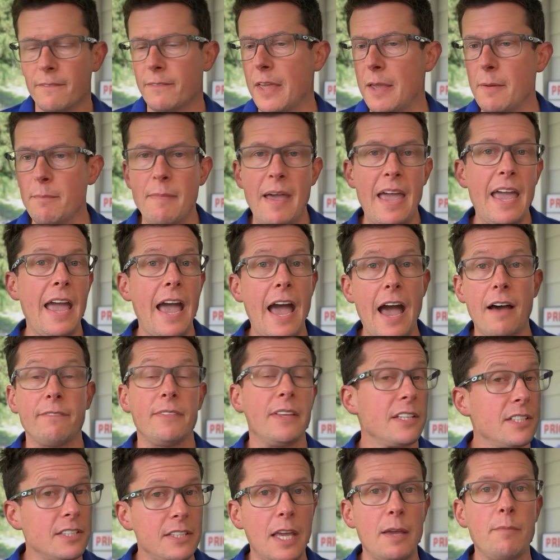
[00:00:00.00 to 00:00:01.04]
they may have
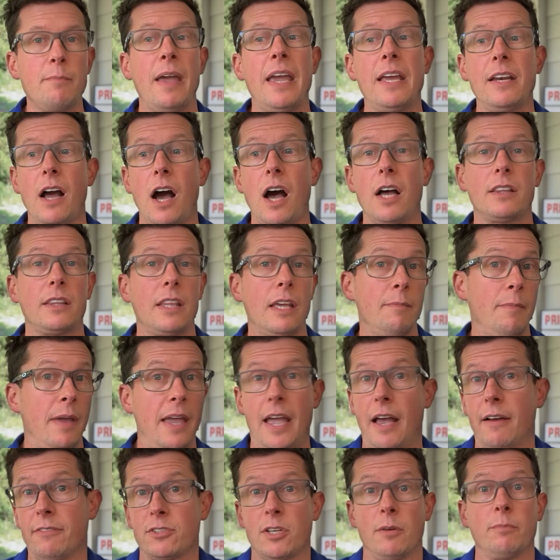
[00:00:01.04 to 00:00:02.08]
this, they may not, they may
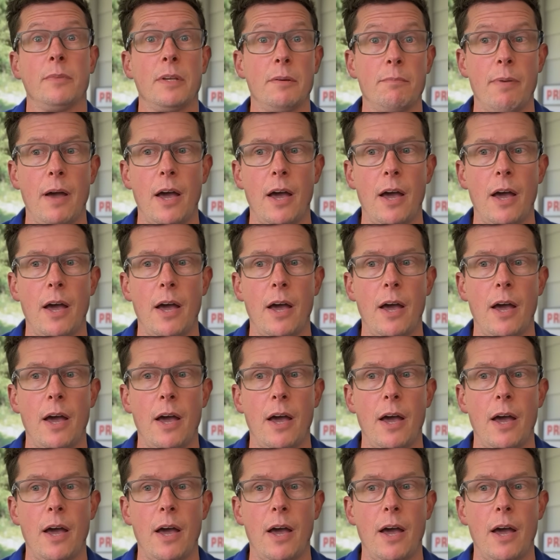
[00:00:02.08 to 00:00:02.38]
have something